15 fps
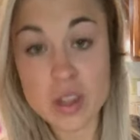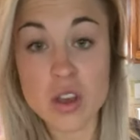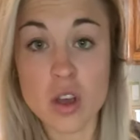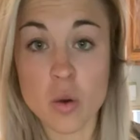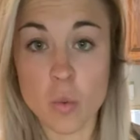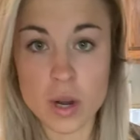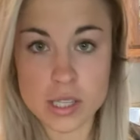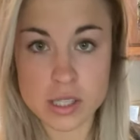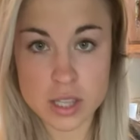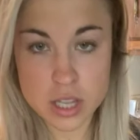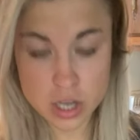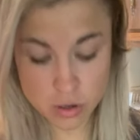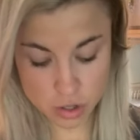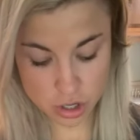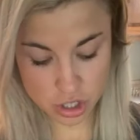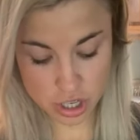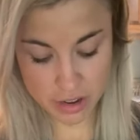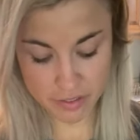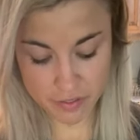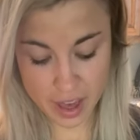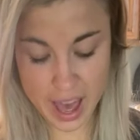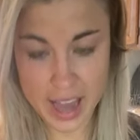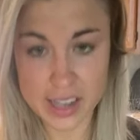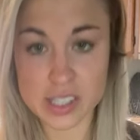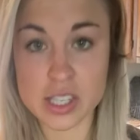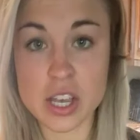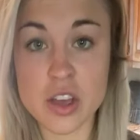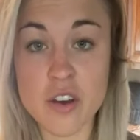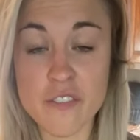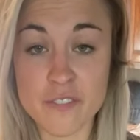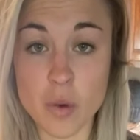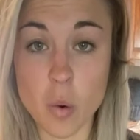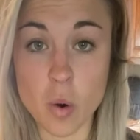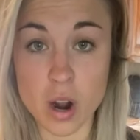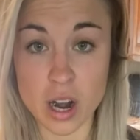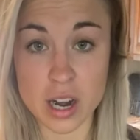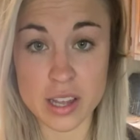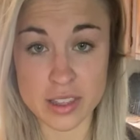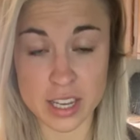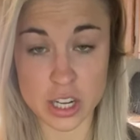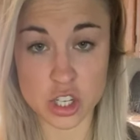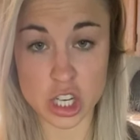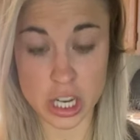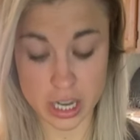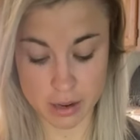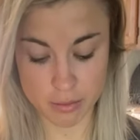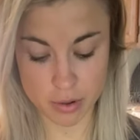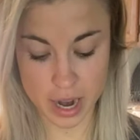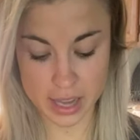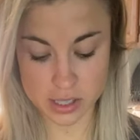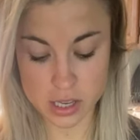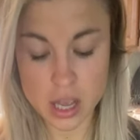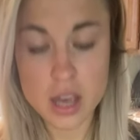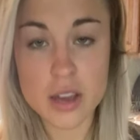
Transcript: what's the nutrition facts for the chicken breast?